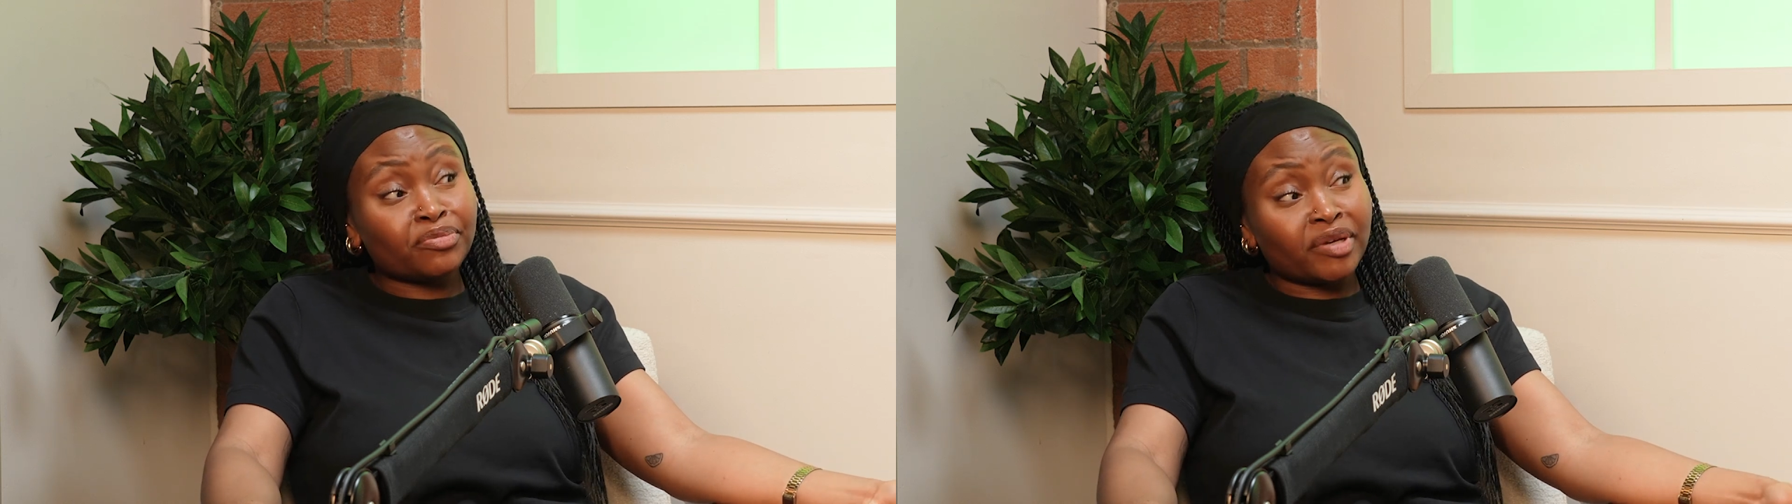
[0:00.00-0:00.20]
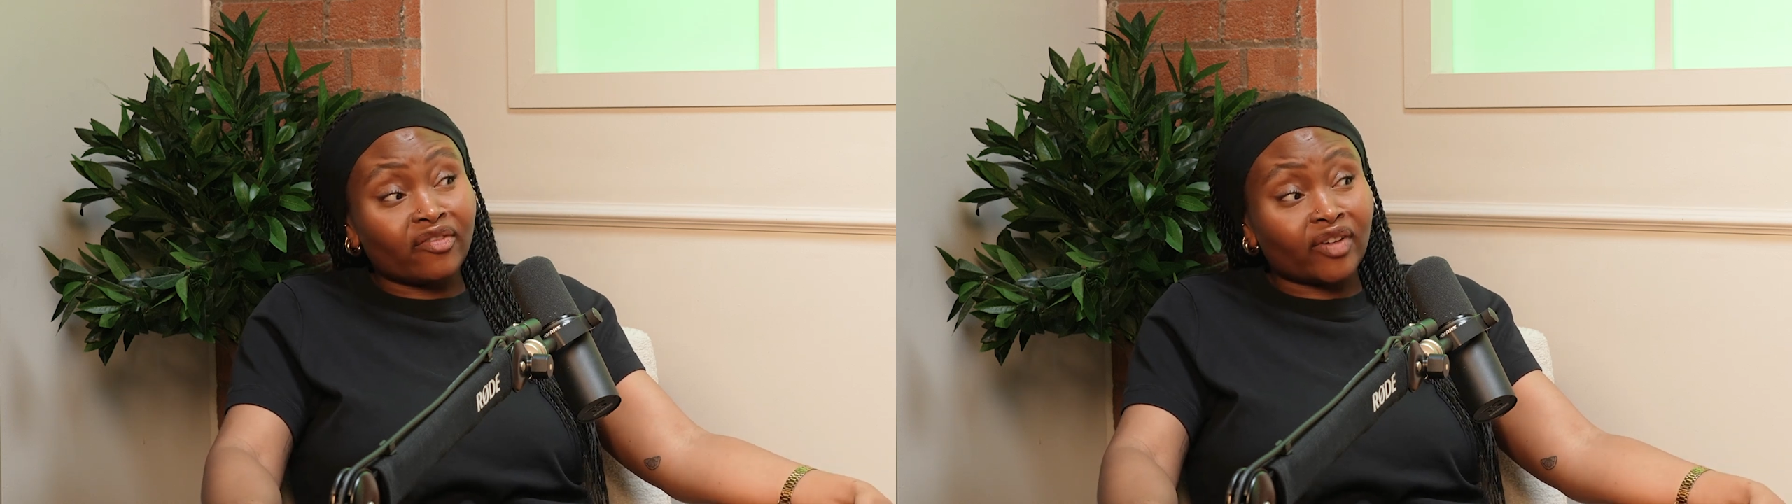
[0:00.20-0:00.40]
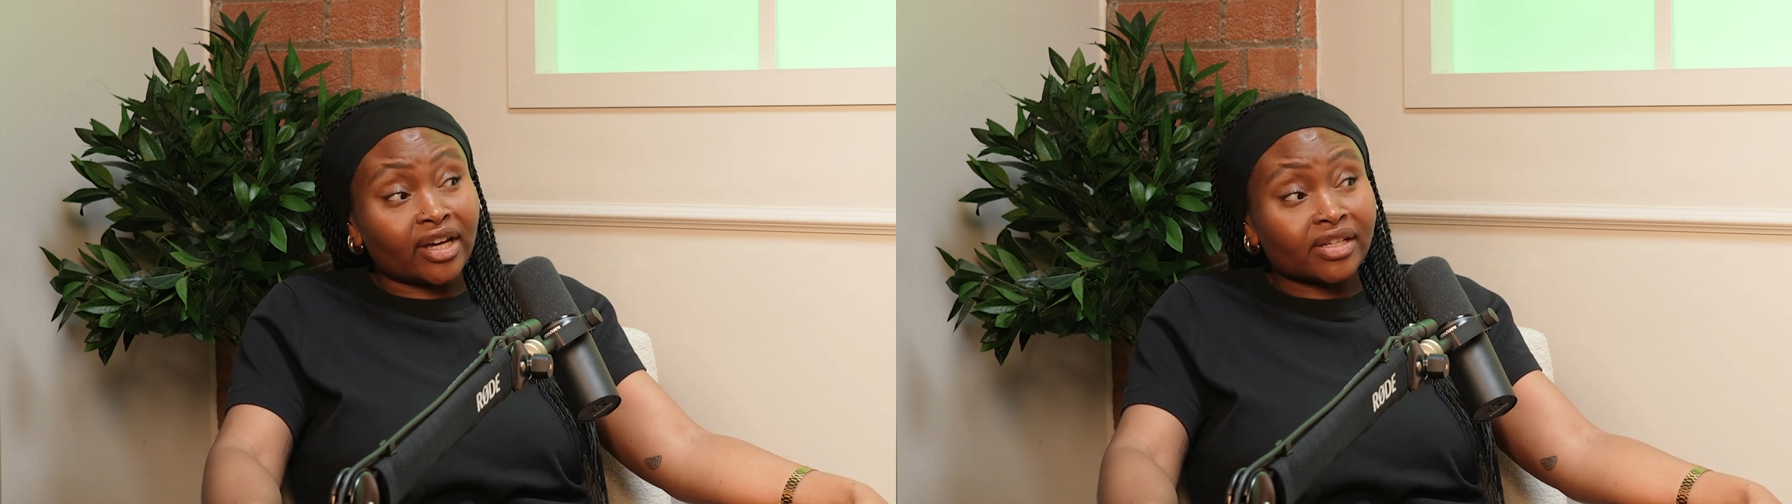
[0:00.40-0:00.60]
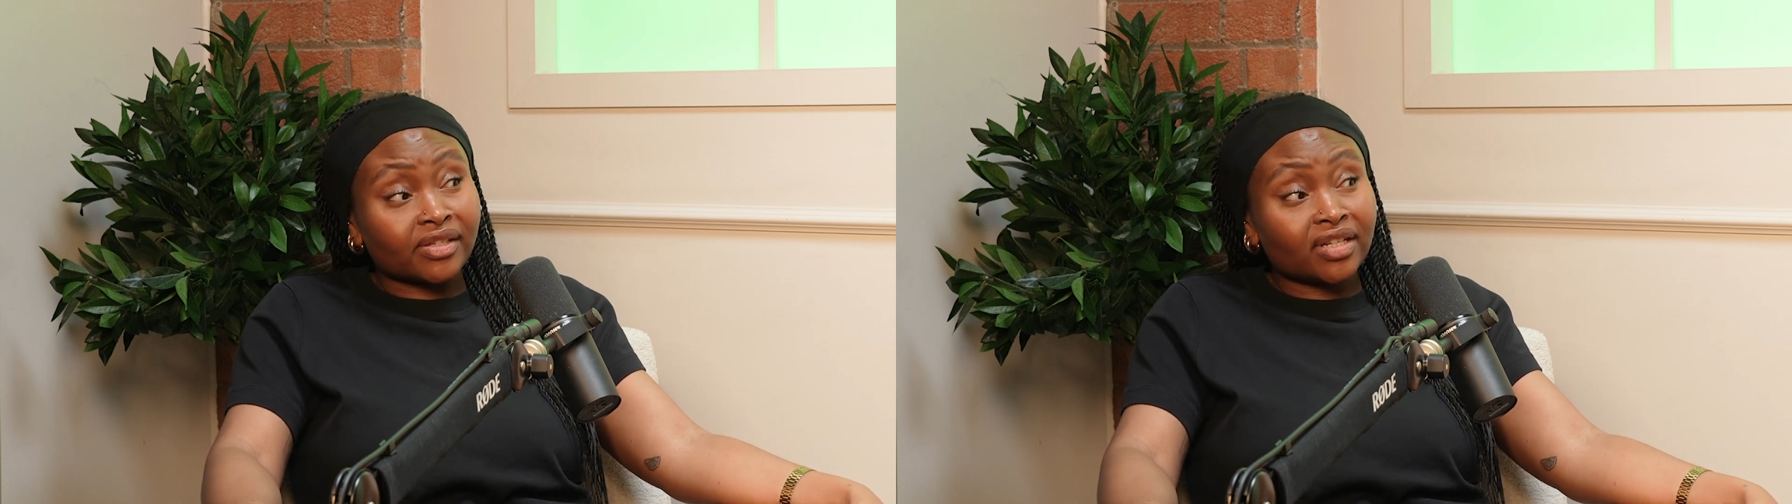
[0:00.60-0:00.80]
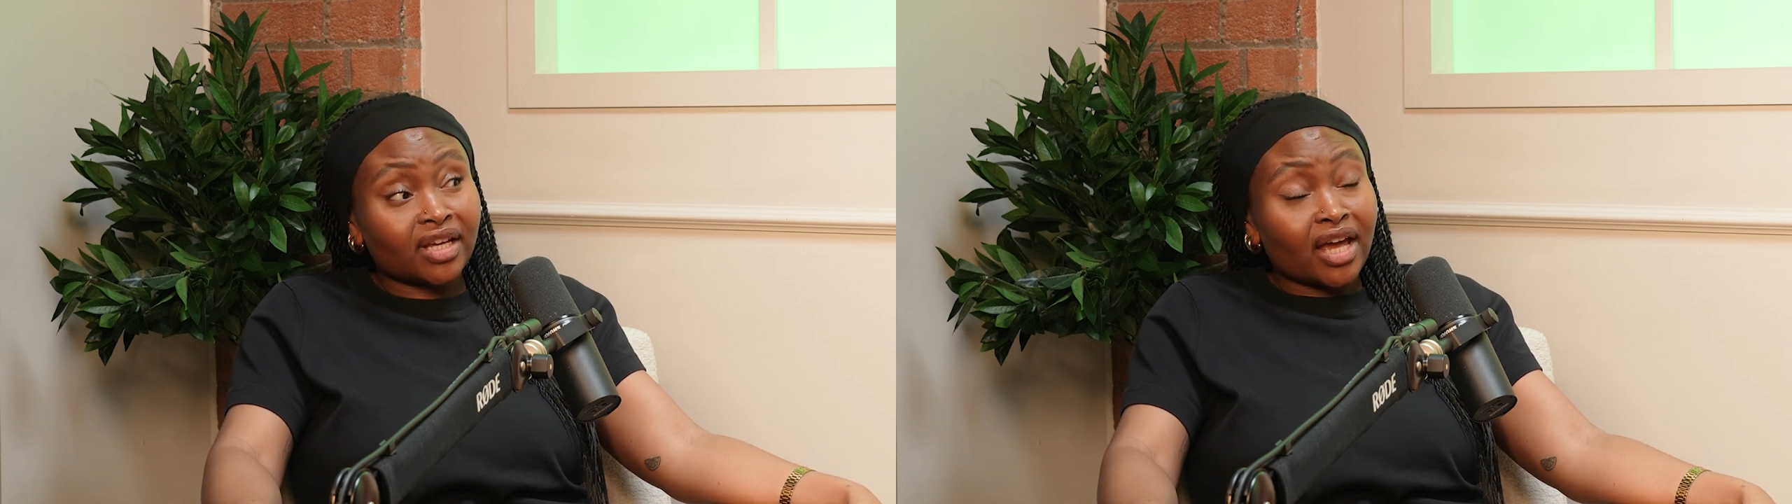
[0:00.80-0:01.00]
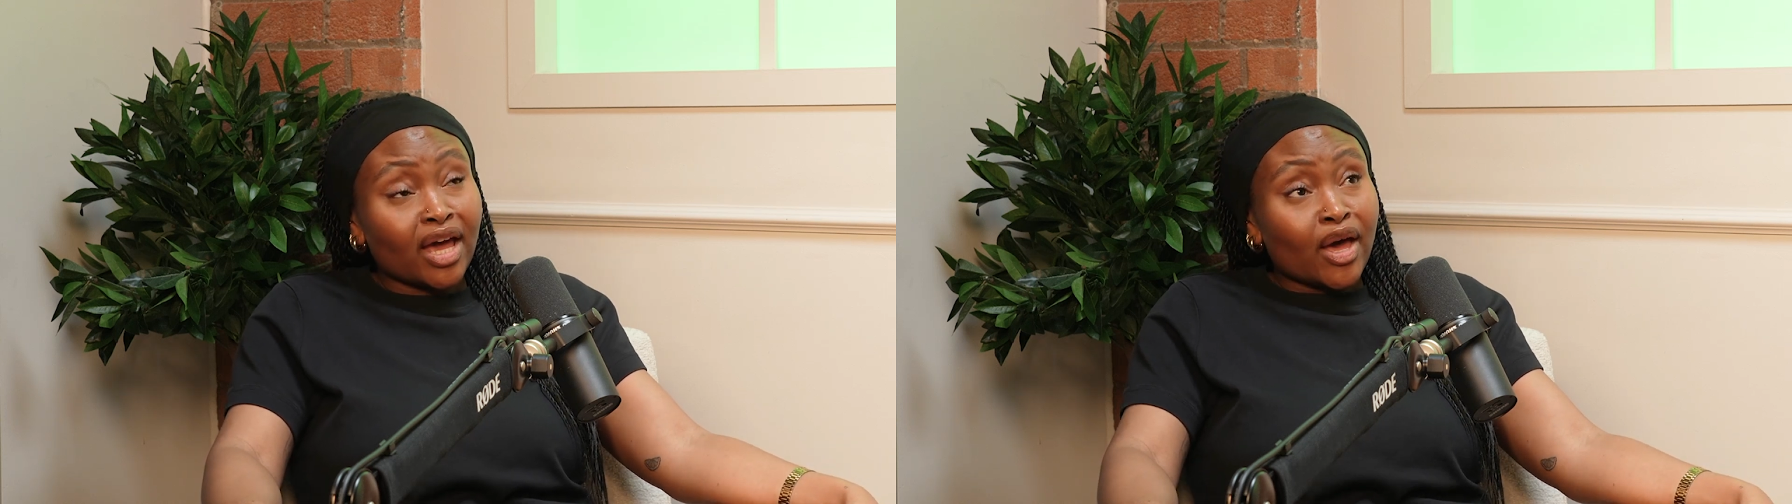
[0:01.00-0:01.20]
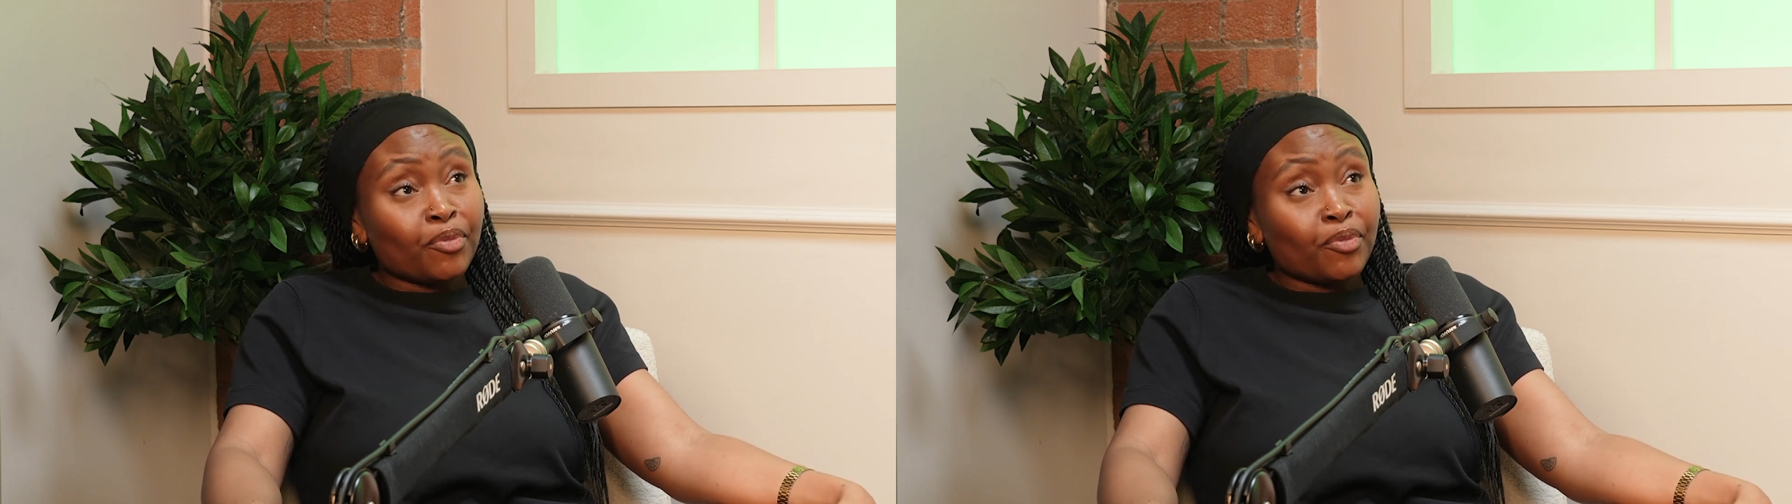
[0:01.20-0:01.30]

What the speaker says: me at first. Oh, really?